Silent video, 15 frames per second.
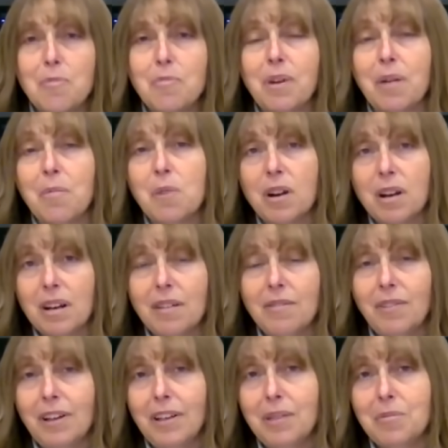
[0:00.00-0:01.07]
But I'm working
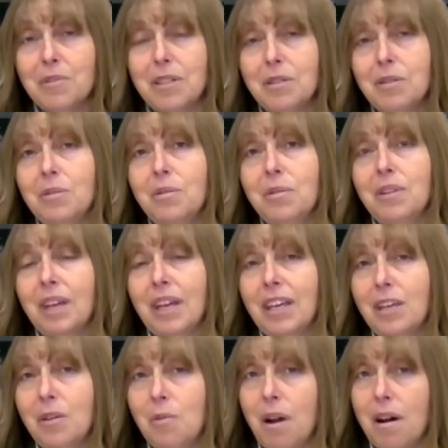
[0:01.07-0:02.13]
on volume 2.
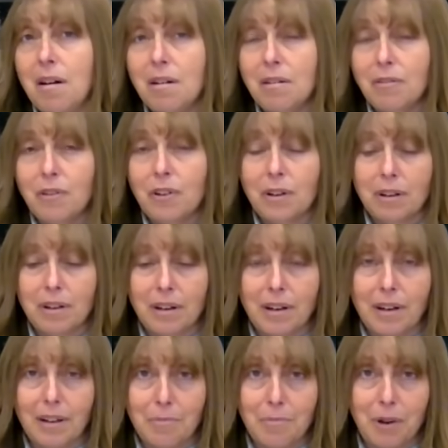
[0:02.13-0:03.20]
Thank you all for
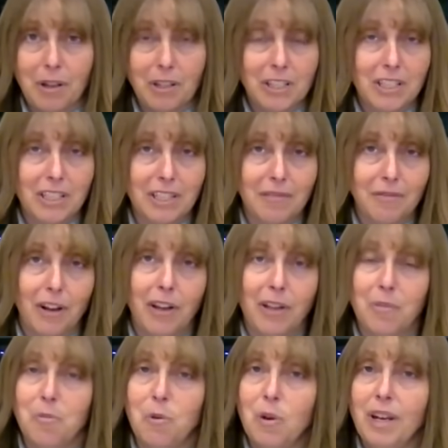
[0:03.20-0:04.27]
purchasing
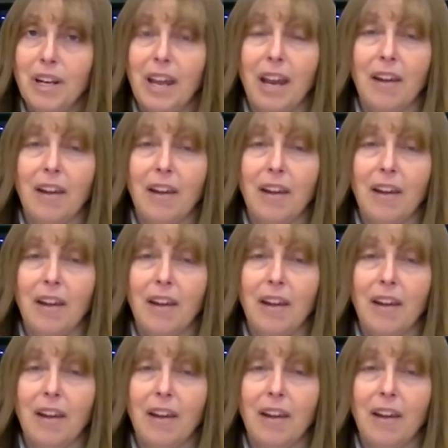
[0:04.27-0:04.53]
volume 1.